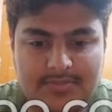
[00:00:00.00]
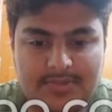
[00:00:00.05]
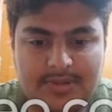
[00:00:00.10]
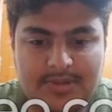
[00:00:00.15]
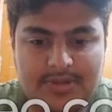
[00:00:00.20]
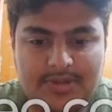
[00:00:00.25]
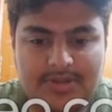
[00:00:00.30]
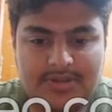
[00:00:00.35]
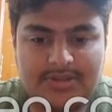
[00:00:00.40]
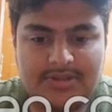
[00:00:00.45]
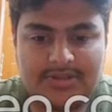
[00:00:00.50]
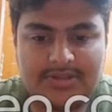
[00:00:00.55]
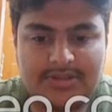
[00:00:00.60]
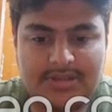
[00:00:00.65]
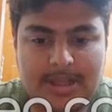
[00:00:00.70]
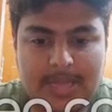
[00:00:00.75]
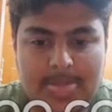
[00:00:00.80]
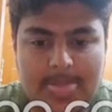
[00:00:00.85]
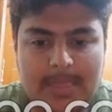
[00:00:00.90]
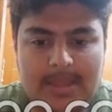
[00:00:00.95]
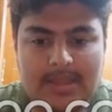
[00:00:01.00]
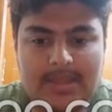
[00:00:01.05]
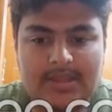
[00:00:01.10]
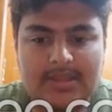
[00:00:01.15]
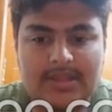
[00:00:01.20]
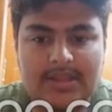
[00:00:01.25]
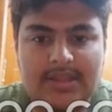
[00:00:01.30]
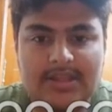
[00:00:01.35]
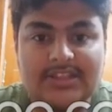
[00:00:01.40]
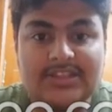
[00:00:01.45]
because
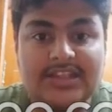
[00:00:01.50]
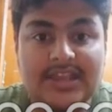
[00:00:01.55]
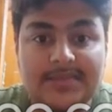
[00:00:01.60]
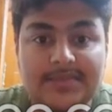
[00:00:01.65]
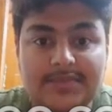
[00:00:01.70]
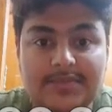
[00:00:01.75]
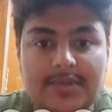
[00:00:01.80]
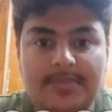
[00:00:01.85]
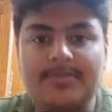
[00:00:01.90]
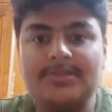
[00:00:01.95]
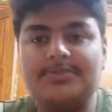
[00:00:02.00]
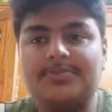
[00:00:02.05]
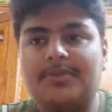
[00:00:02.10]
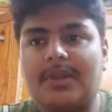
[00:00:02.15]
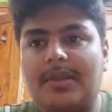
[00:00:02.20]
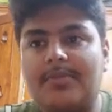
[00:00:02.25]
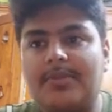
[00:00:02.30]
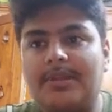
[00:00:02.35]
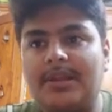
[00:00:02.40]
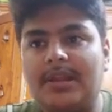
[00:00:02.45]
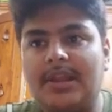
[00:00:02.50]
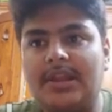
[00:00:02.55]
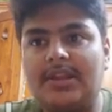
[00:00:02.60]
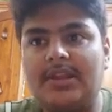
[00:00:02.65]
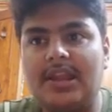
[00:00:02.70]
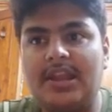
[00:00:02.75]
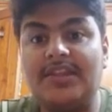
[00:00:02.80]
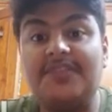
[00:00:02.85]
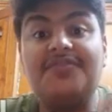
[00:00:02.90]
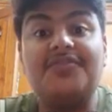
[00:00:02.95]
the James Webb is primarily
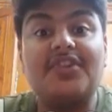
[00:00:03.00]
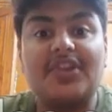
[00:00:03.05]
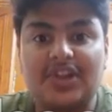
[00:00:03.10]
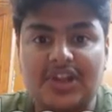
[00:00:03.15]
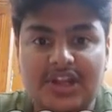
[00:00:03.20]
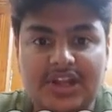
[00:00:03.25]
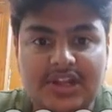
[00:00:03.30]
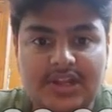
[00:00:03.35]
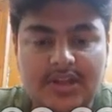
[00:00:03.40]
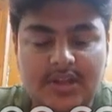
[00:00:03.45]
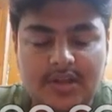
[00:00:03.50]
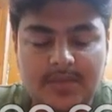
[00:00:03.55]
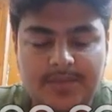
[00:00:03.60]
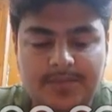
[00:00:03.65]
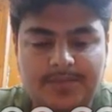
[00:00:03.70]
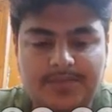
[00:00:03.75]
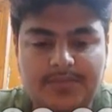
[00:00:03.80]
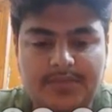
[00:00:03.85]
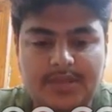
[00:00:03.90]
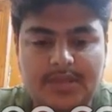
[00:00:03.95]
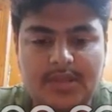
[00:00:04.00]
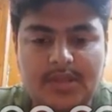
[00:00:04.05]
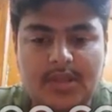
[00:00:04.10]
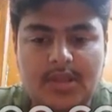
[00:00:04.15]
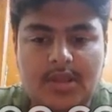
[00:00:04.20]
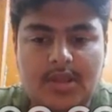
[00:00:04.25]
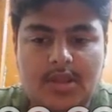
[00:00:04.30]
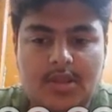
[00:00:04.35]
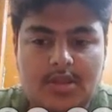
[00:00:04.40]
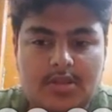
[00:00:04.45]
an infrared
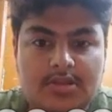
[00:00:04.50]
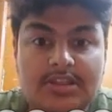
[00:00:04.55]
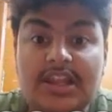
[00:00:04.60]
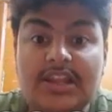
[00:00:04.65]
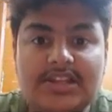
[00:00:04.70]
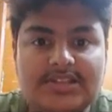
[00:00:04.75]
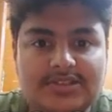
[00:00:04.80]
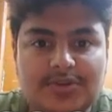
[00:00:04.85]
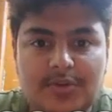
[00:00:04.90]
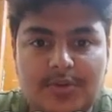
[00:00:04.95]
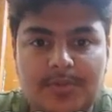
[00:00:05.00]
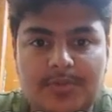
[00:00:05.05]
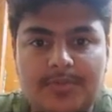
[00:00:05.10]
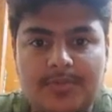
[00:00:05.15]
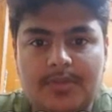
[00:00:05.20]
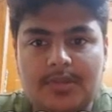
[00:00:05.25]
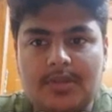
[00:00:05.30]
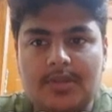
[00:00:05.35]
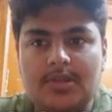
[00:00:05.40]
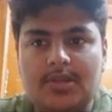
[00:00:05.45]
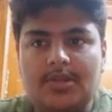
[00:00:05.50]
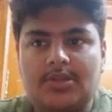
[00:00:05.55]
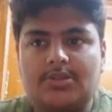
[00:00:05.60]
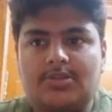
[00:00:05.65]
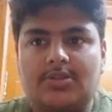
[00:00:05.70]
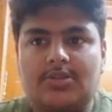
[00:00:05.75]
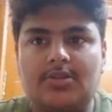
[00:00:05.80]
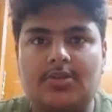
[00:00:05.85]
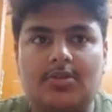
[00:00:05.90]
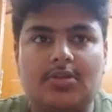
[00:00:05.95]
telescope.
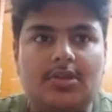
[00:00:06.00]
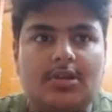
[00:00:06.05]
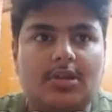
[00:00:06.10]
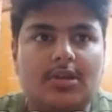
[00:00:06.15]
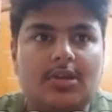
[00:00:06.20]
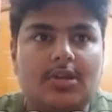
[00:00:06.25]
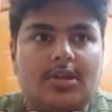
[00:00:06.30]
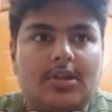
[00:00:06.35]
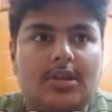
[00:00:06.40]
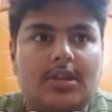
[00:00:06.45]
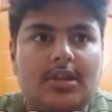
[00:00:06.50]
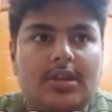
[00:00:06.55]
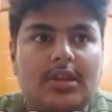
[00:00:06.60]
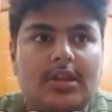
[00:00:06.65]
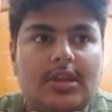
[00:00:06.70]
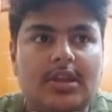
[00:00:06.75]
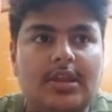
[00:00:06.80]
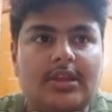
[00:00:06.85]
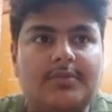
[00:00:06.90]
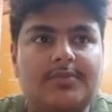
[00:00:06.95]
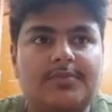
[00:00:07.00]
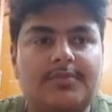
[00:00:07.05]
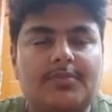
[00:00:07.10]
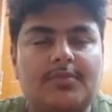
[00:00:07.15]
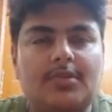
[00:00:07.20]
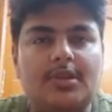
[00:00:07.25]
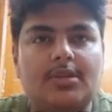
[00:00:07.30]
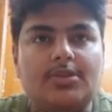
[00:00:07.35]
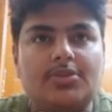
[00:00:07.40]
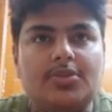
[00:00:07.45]
So
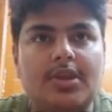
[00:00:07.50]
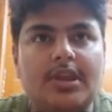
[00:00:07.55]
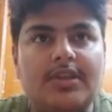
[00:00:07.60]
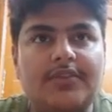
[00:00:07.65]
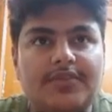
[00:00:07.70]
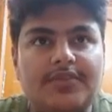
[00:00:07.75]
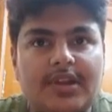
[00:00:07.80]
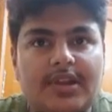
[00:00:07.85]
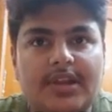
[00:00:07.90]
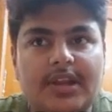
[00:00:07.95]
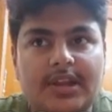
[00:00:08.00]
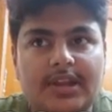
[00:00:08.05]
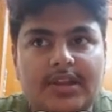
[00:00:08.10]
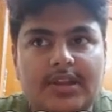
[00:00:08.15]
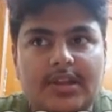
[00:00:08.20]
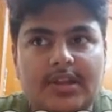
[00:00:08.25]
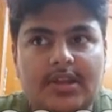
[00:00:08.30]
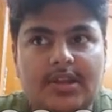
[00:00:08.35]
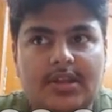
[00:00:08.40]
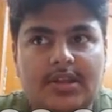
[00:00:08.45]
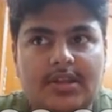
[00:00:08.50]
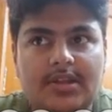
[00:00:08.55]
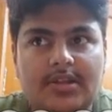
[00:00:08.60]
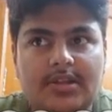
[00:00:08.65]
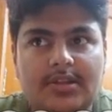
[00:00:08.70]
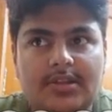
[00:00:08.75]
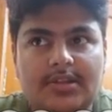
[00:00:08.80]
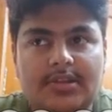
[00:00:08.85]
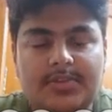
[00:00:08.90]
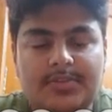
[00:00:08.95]
infrared,
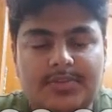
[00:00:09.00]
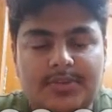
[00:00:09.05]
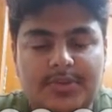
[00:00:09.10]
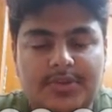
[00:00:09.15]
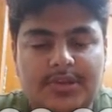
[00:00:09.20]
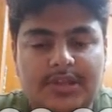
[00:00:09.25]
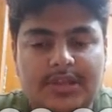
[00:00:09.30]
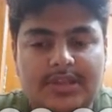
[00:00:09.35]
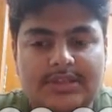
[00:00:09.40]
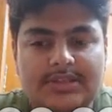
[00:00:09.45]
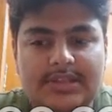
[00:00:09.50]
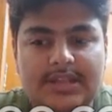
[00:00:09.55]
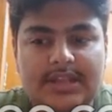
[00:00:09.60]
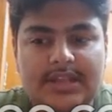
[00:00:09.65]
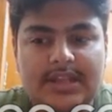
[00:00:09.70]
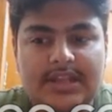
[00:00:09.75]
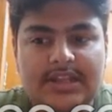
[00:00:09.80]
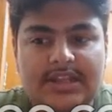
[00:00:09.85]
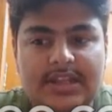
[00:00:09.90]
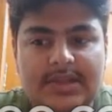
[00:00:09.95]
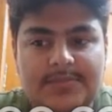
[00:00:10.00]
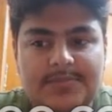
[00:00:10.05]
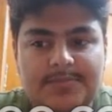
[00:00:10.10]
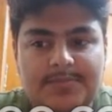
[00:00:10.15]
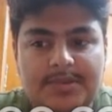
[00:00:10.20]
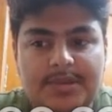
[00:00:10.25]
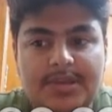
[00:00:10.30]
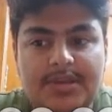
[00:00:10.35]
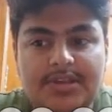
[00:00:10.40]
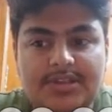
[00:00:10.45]
the beauty is that it can
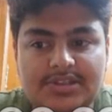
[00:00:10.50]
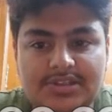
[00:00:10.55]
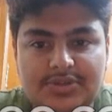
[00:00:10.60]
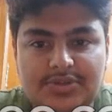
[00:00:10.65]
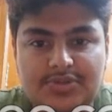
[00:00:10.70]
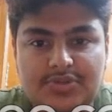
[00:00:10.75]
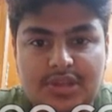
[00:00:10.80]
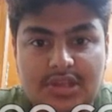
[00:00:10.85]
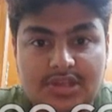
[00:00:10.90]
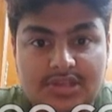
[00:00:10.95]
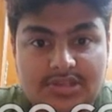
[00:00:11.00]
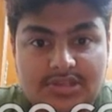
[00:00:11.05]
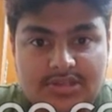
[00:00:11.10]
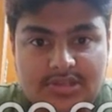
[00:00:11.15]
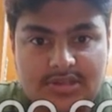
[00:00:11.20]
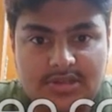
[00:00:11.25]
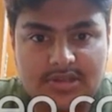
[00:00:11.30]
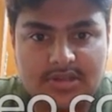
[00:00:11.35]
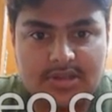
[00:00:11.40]
pierce to dust,